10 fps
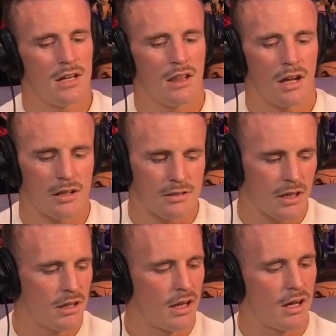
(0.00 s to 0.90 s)

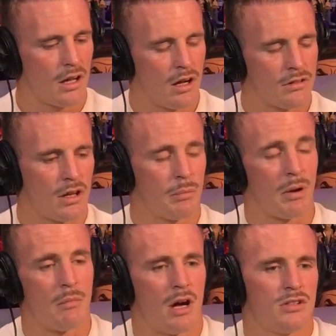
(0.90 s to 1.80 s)
that.
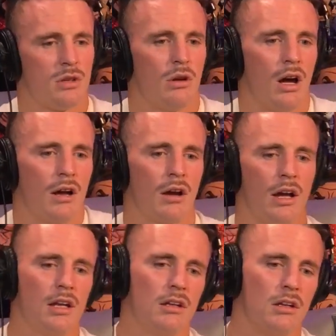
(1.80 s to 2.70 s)
But mind you, like I
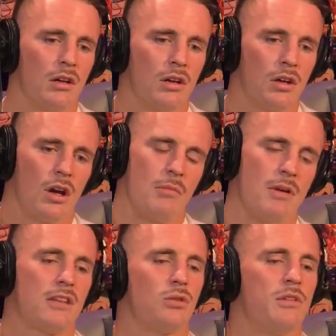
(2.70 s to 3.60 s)
mean,
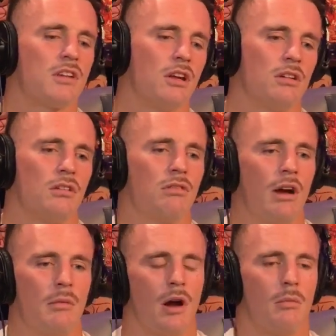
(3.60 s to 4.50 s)
that's always gonna
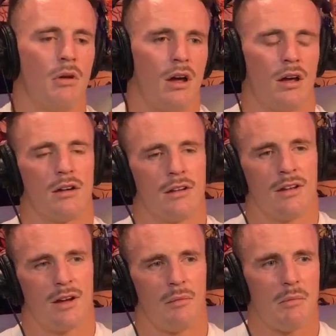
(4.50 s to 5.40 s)
rear me up. Like
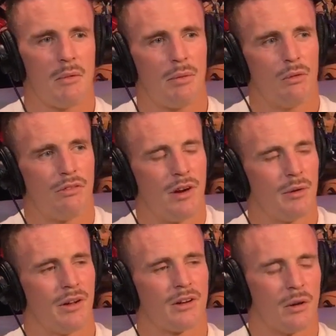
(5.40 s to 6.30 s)
I remember Paul
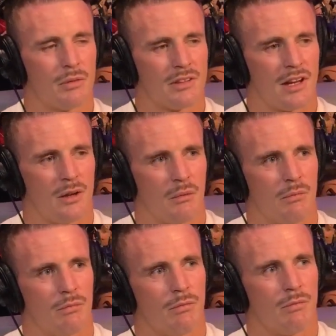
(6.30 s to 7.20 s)
Felder commentating
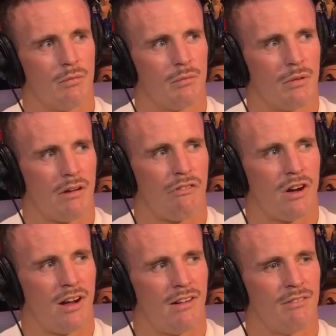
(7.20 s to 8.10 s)
on my
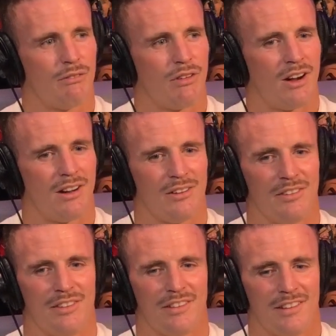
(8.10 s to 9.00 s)
fight on Fight
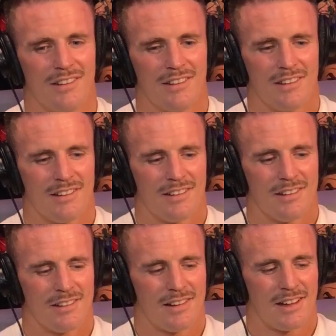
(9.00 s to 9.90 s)
Island,
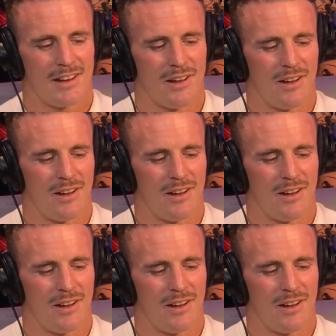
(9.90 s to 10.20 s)
and